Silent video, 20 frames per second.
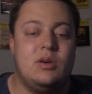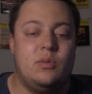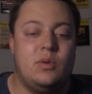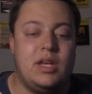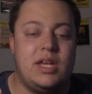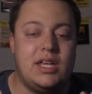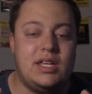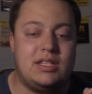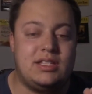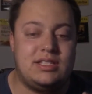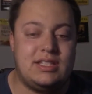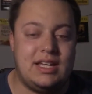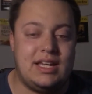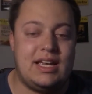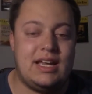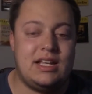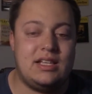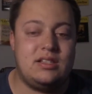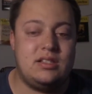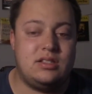We
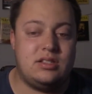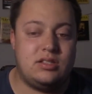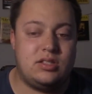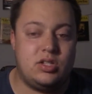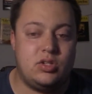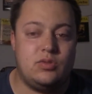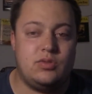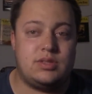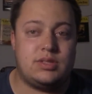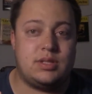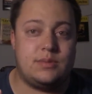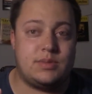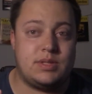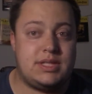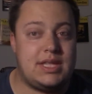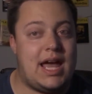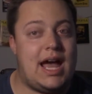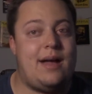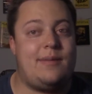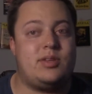did do some
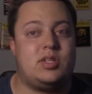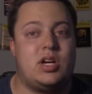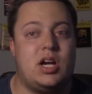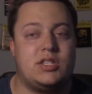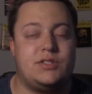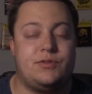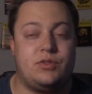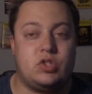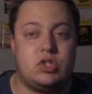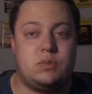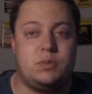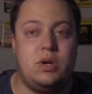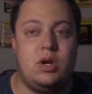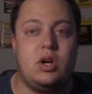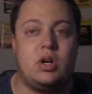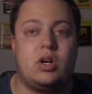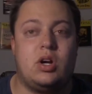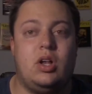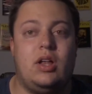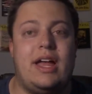snapshots for
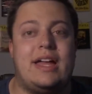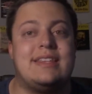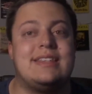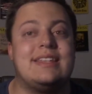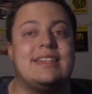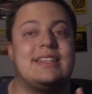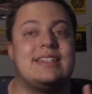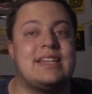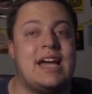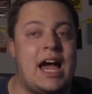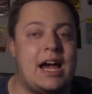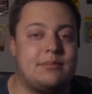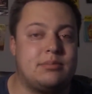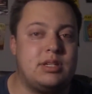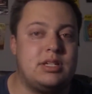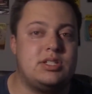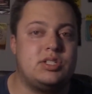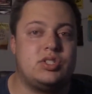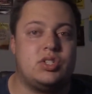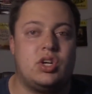Smeargle and did the time
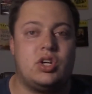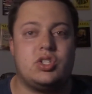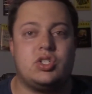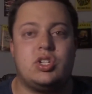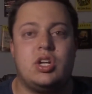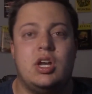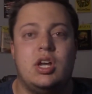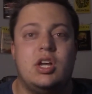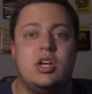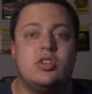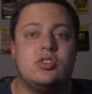research.